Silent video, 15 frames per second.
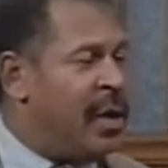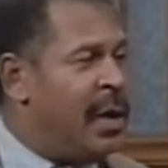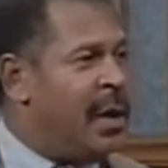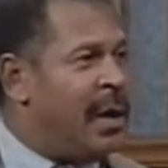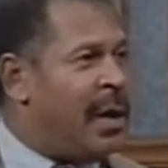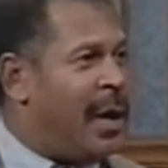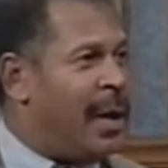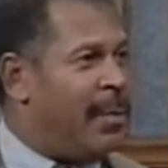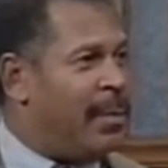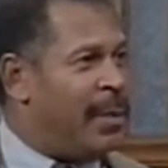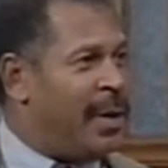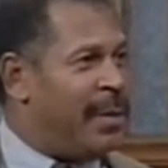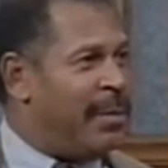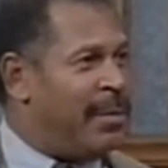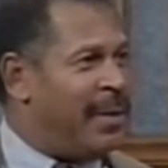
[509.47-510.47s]
Mm -hmm. um,
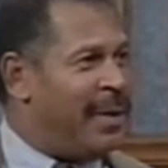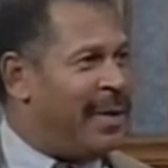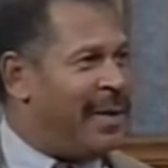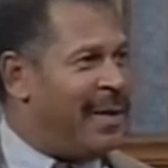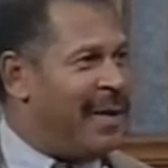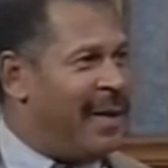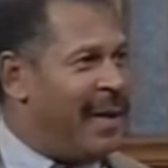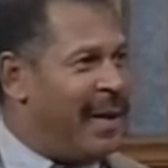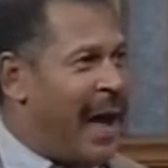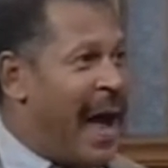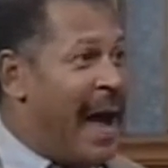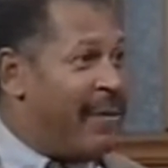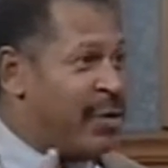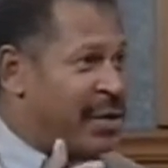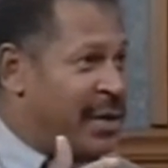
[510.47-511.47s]
um,
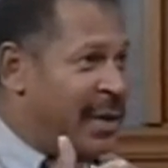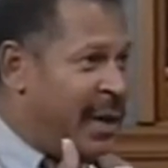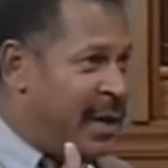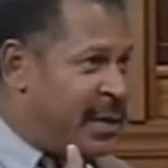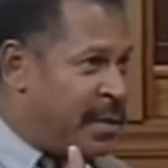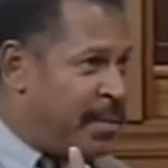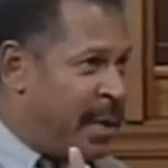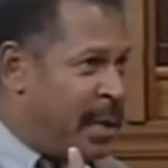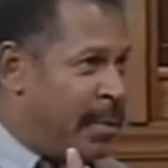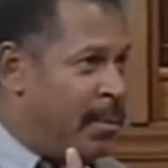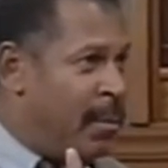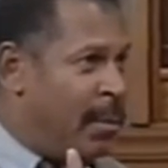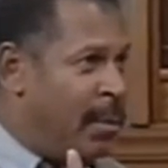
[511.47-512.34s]
uh, obviously, it is a